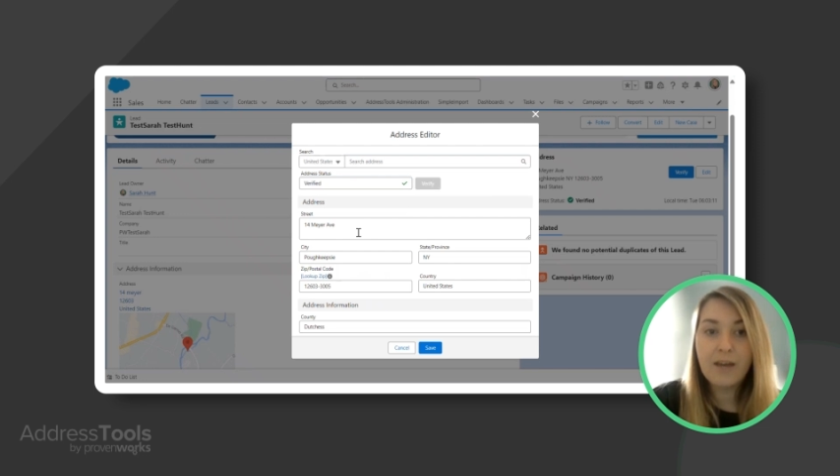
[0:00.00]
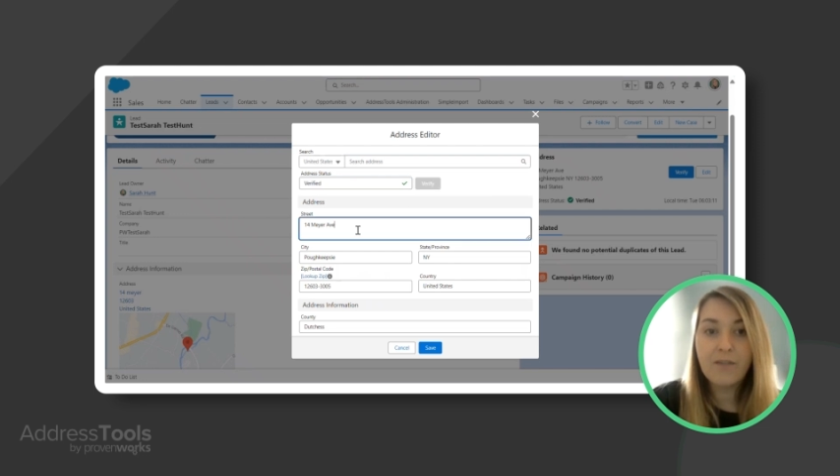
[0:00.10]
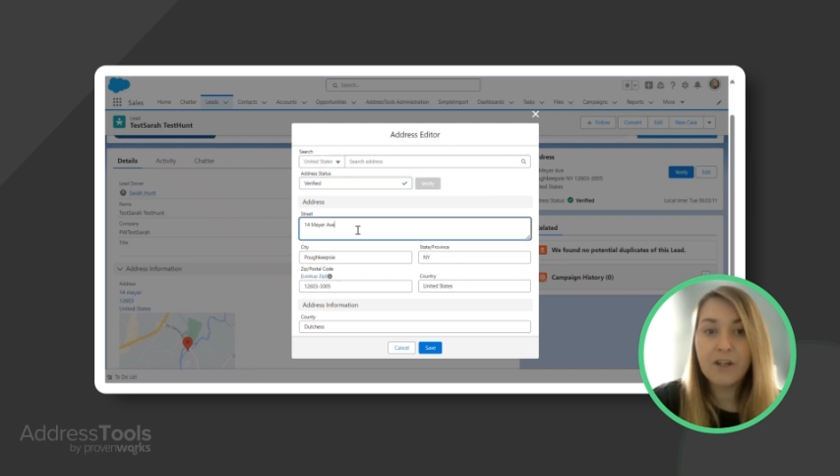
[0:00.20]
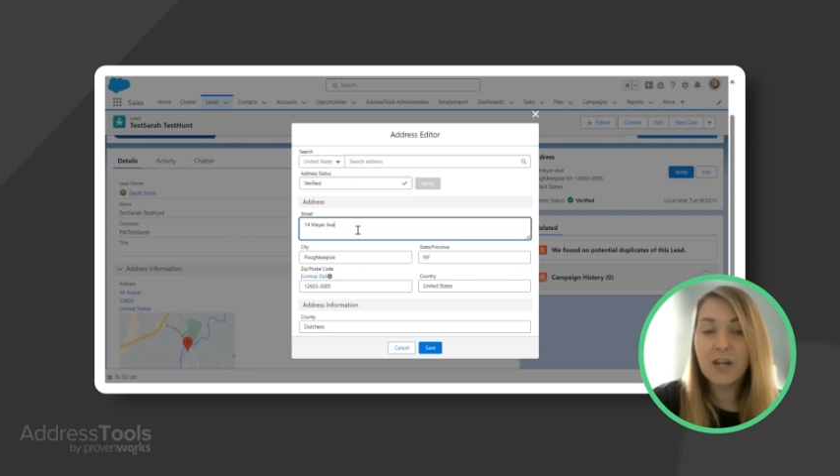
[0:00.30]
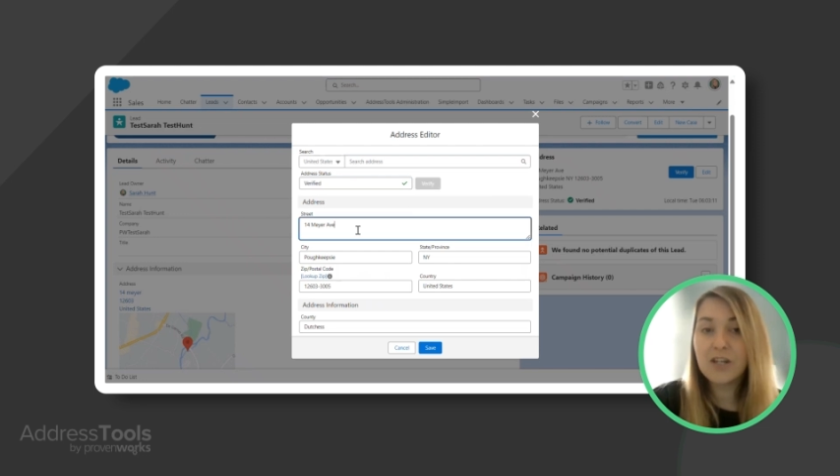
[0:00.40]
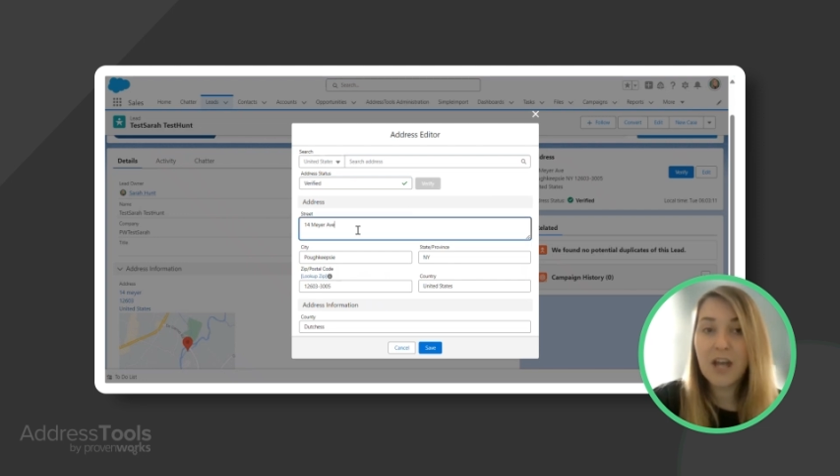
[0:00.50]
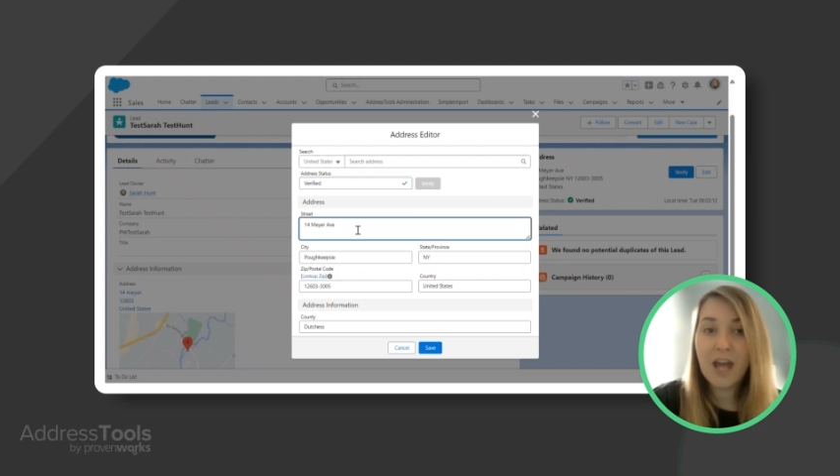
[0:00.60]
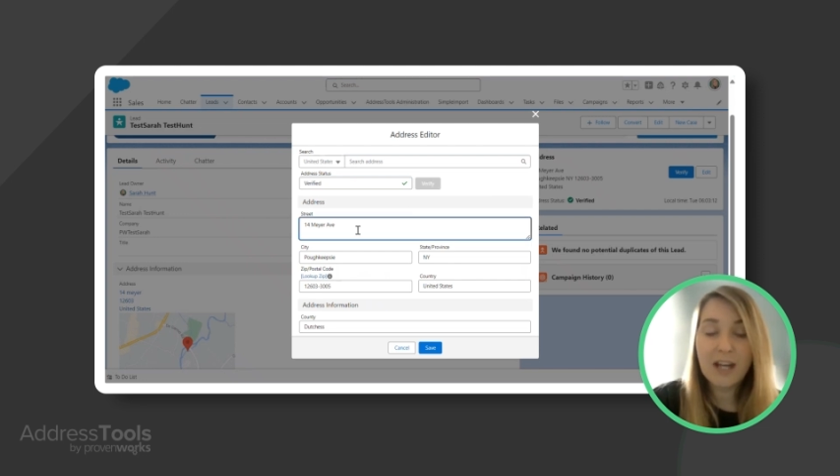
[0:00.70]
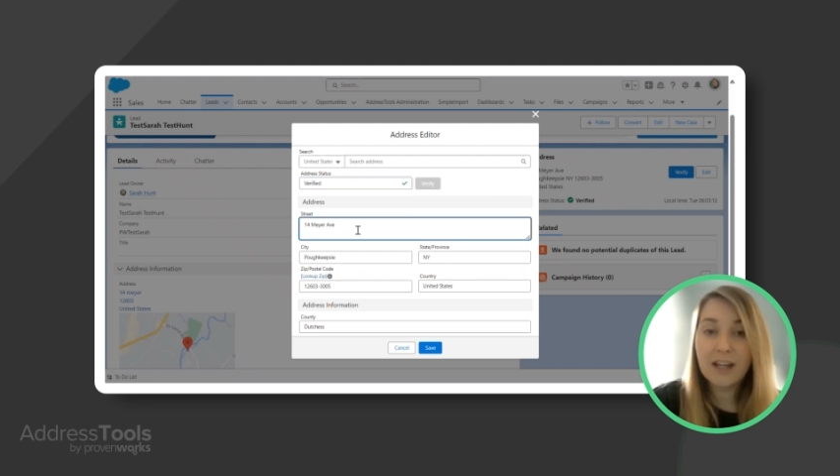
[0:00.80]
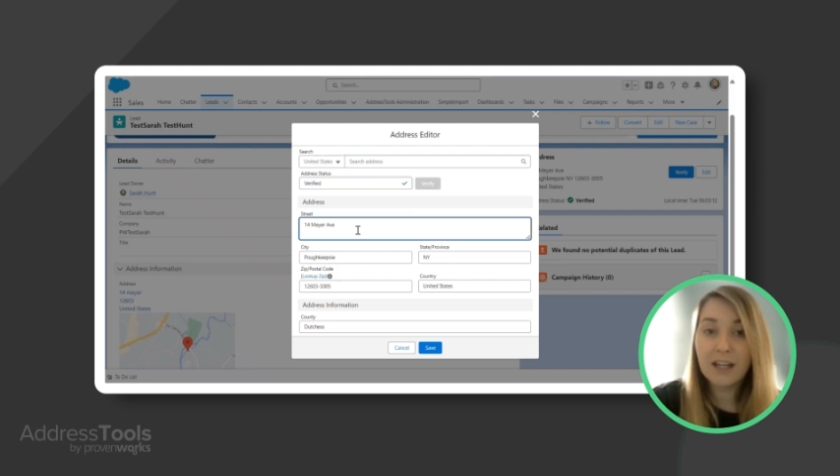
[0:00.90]
If I change
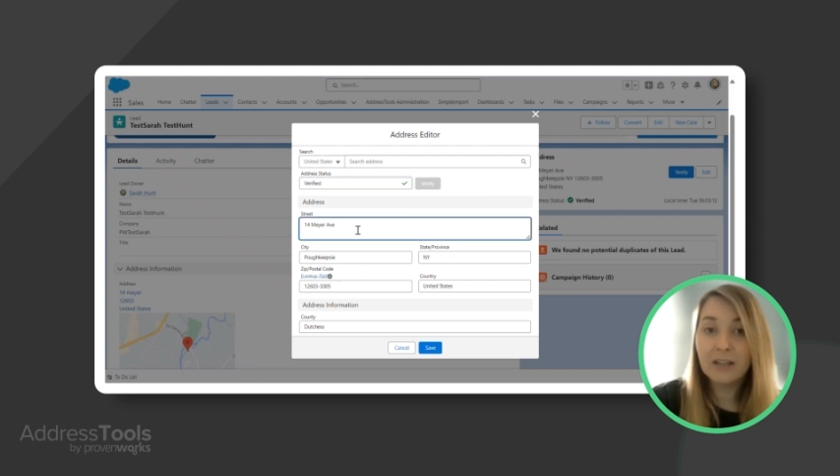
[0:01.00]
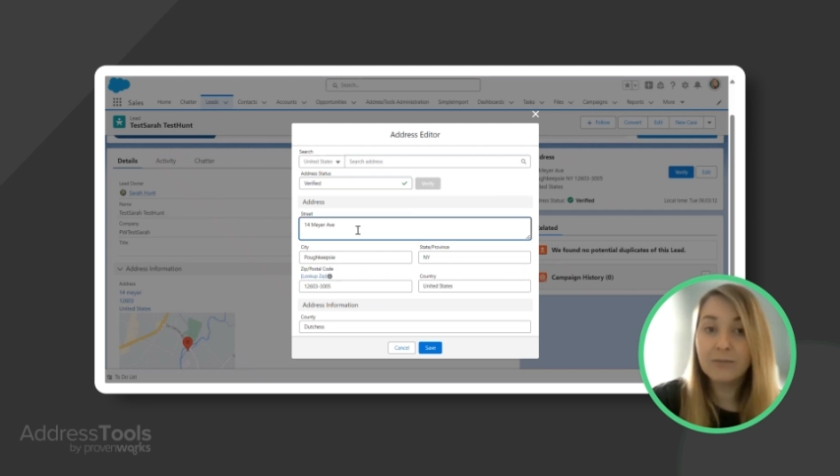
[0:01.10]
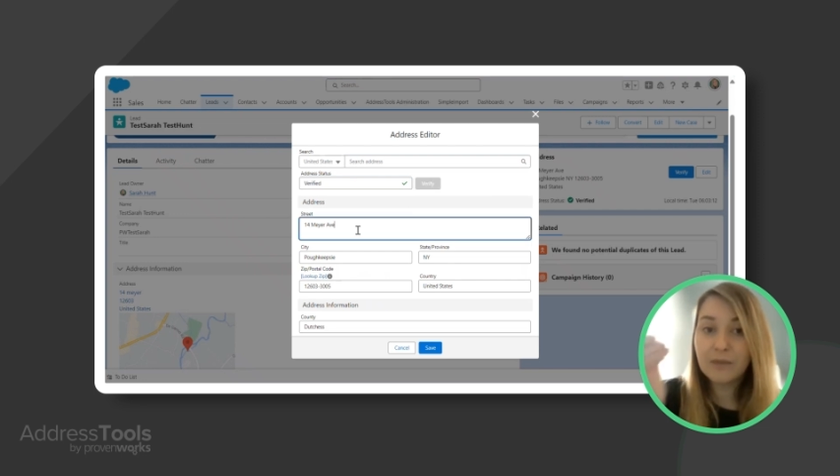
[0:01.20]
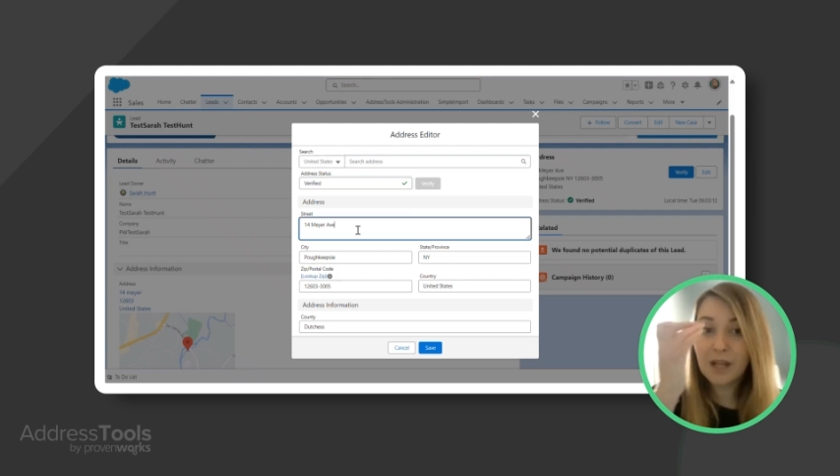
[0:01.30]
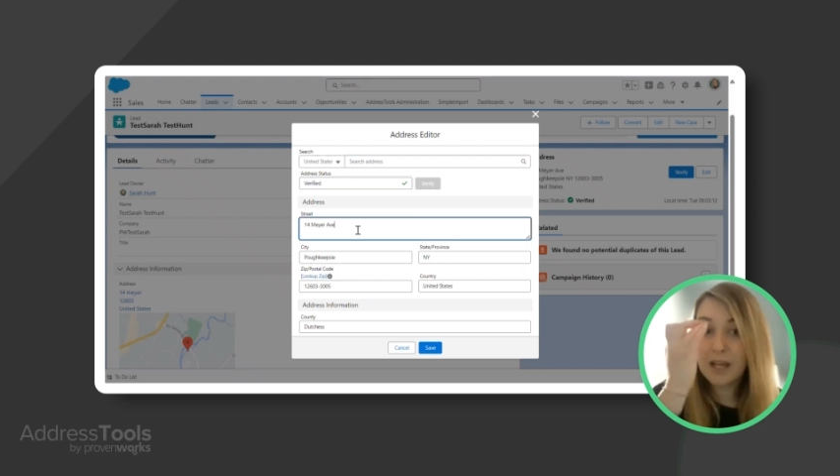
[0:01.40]
anything